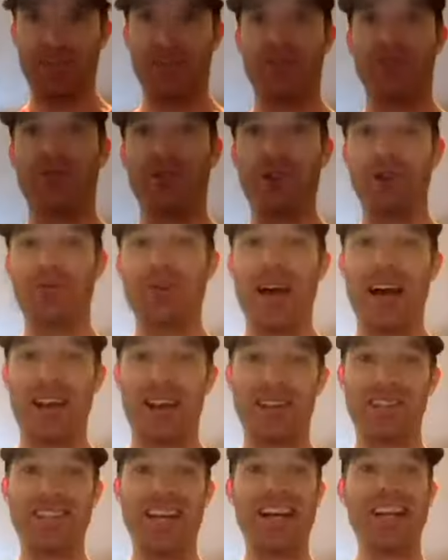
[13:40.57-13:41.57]
agree with
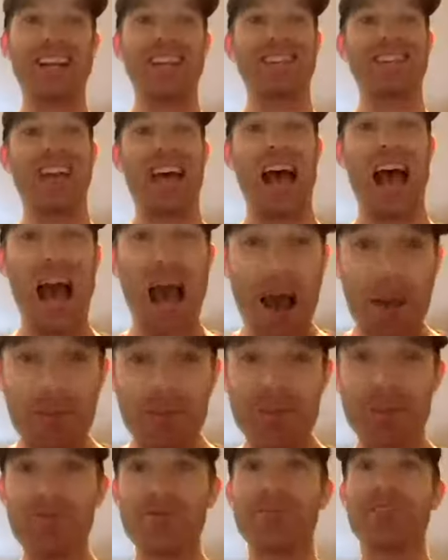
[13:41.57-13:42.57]
that, because that is
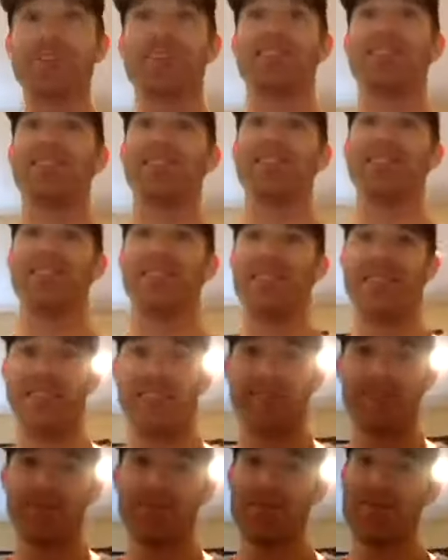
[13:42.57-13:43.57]
absolutely stinking
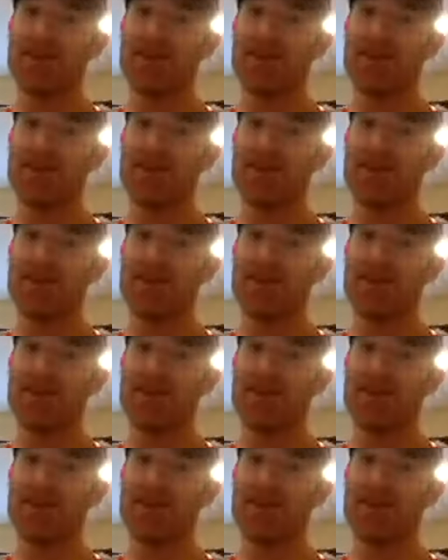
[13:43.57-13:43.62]
thinking.